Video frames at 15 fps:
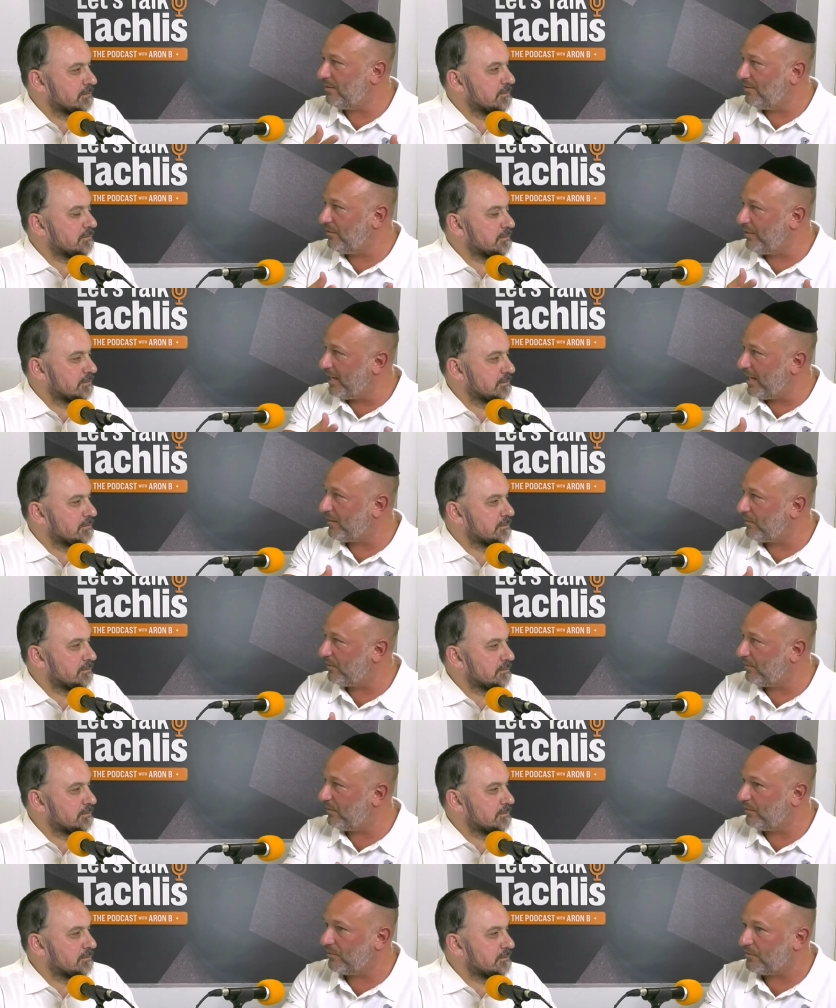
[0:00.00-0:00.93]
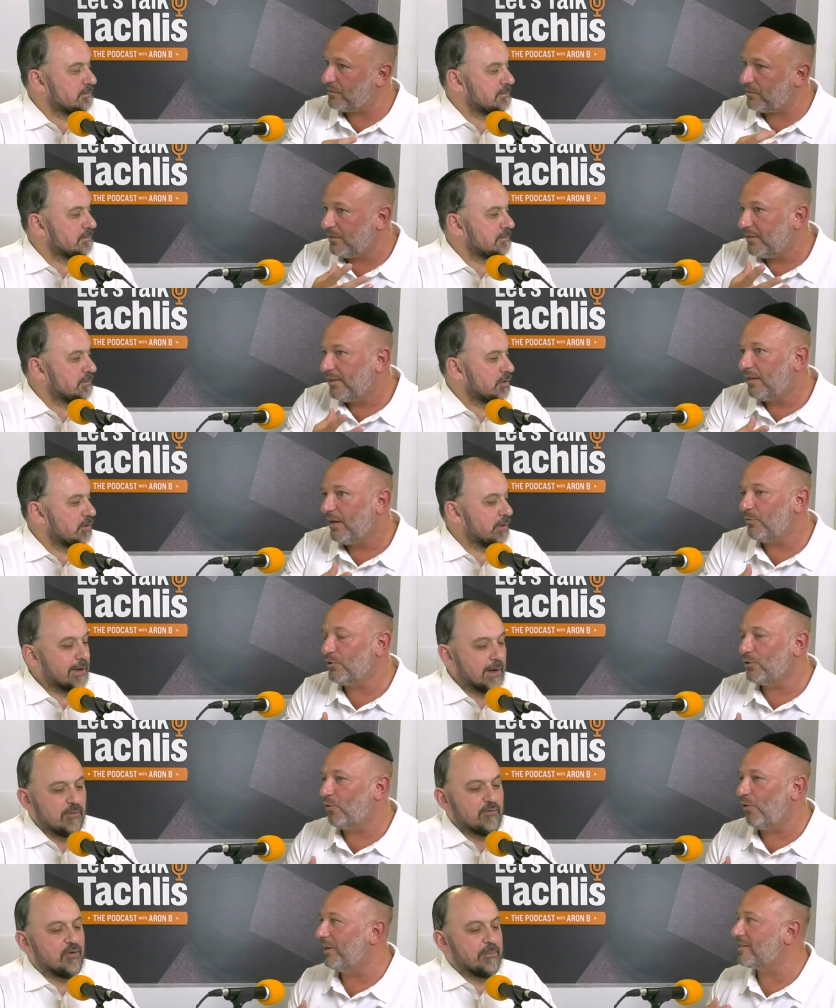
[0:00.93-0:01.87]
Speaker 1: you get
Speaker 2: you
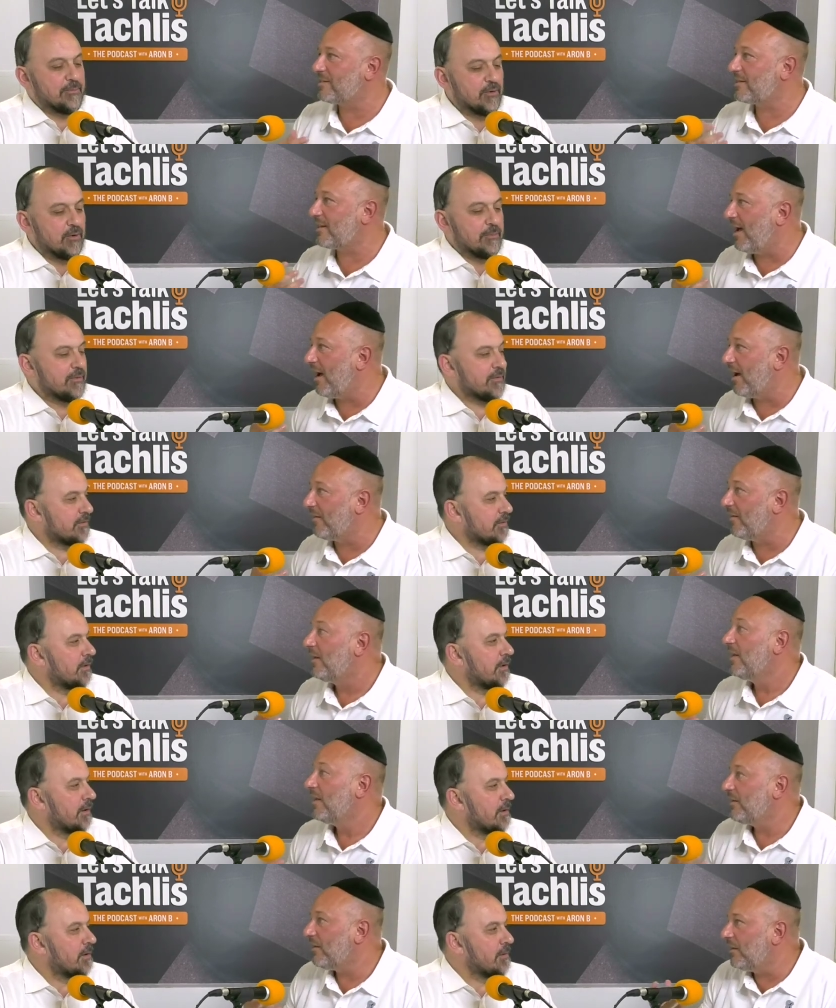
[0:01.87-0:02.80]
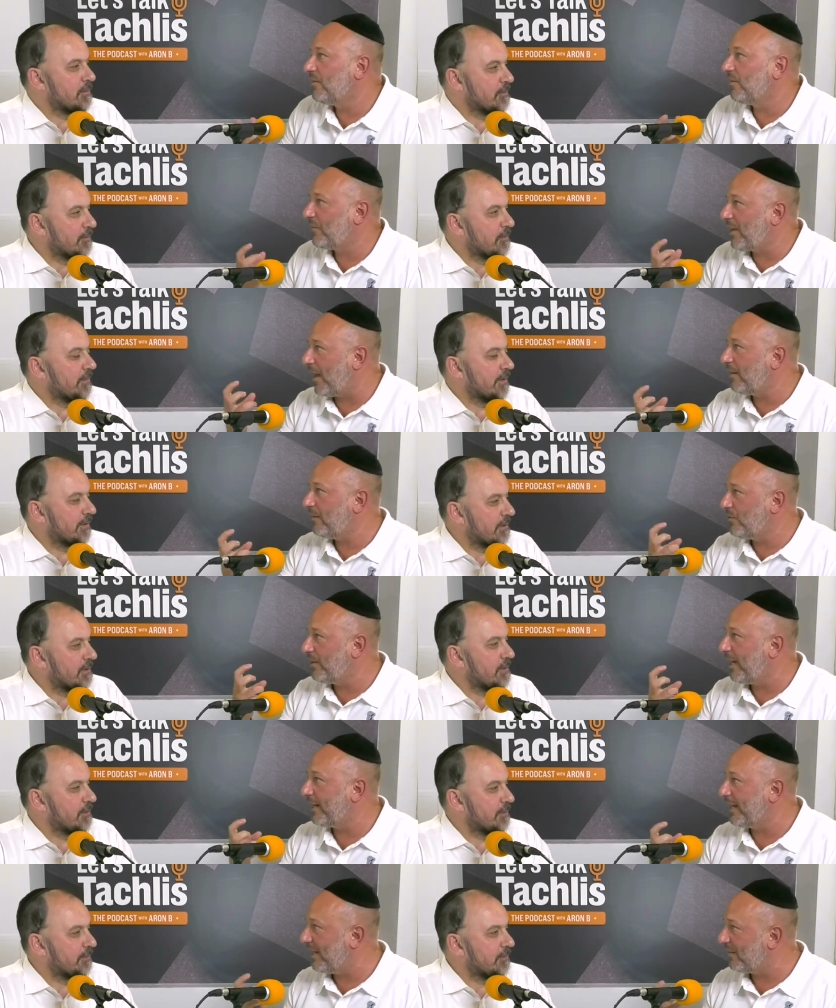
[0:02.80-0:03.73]
count for the purpose.
Speaker 1: There's got you
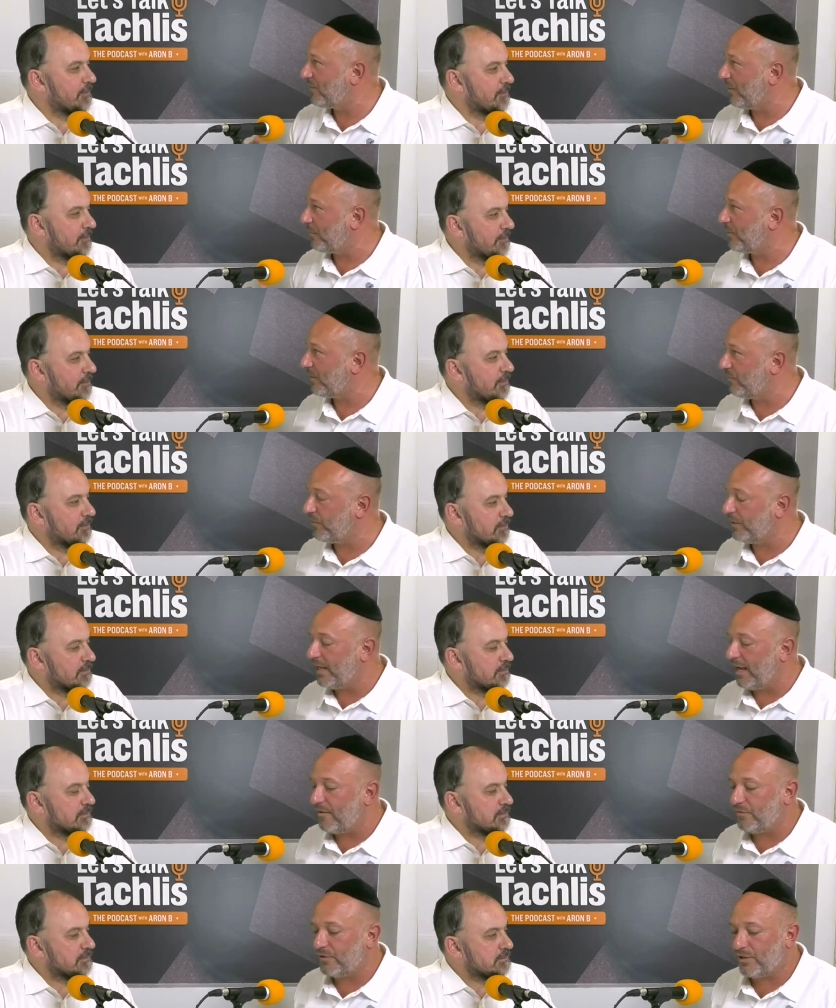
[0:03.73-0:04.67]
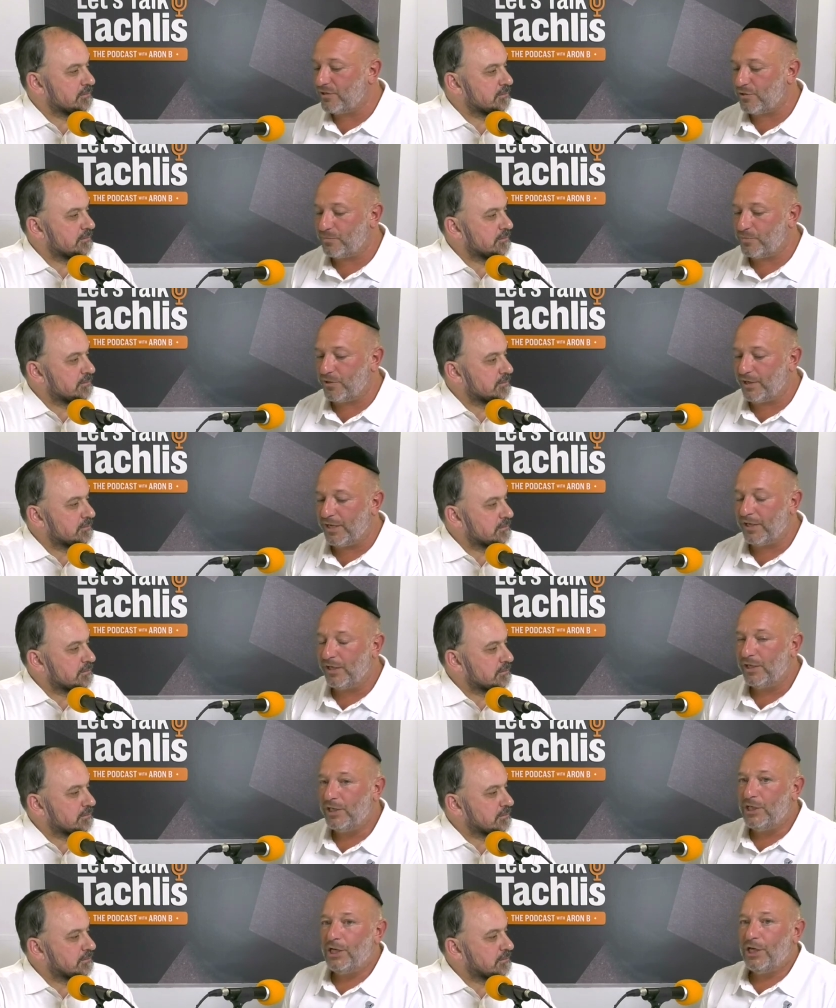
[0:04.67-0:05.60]
got to get something for the effort that you put in,
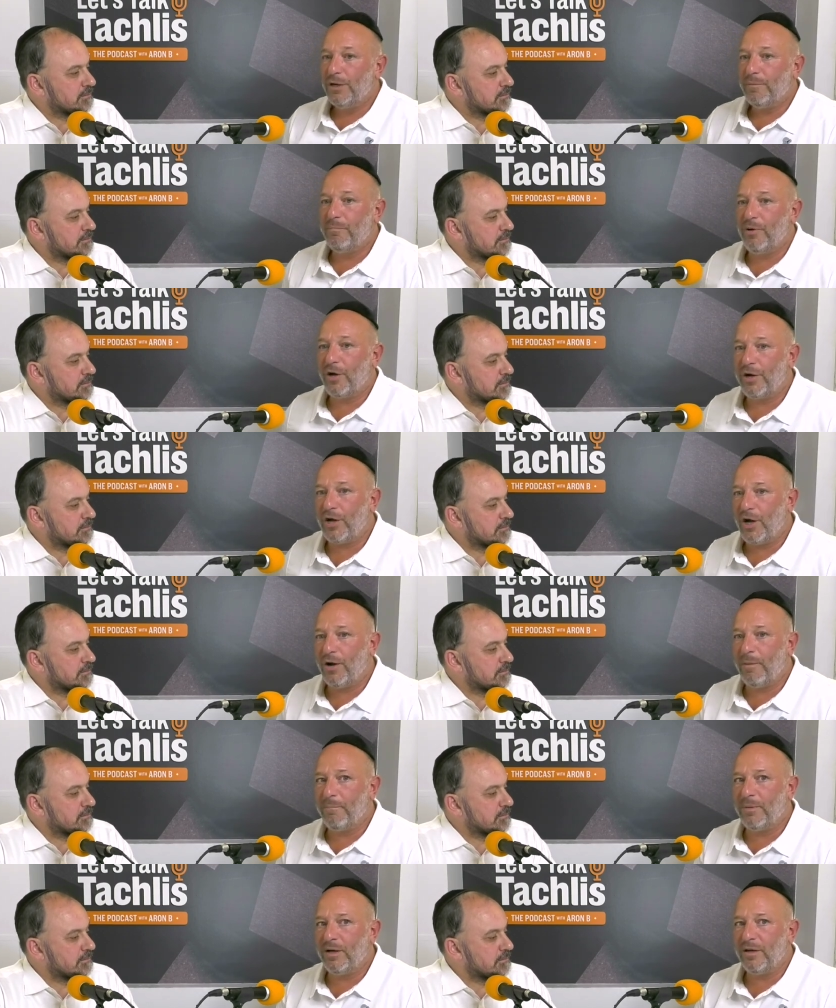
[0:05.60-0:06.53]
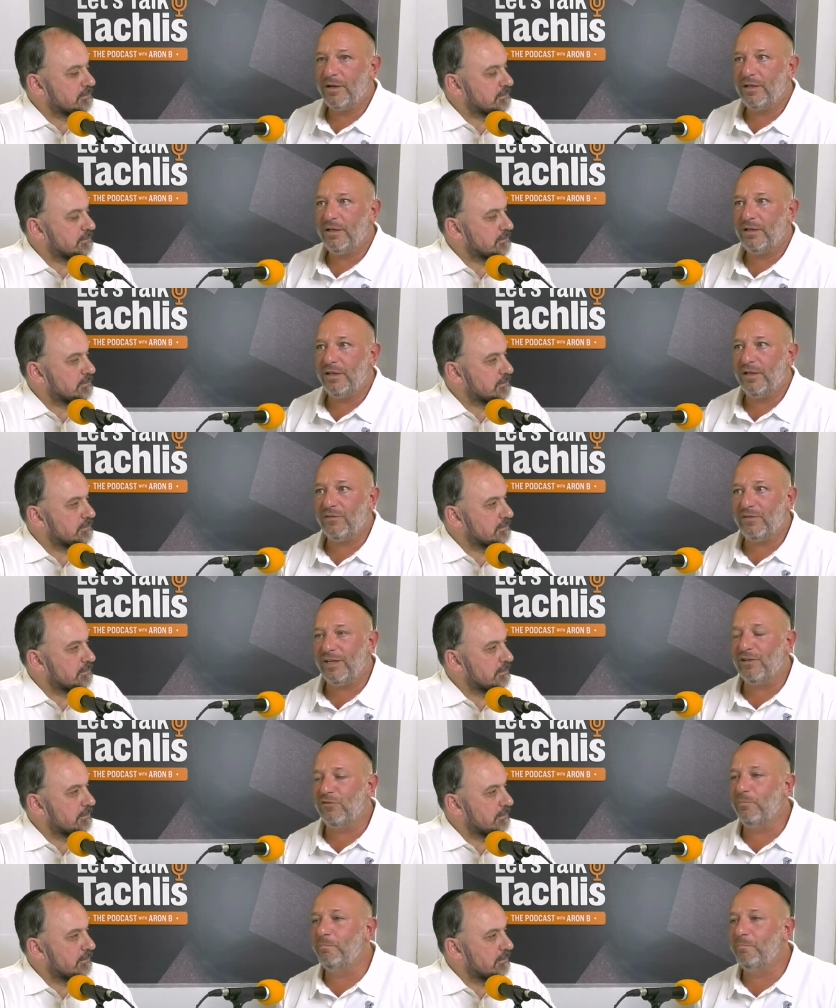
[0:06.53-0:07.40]
but um, uh, it's it's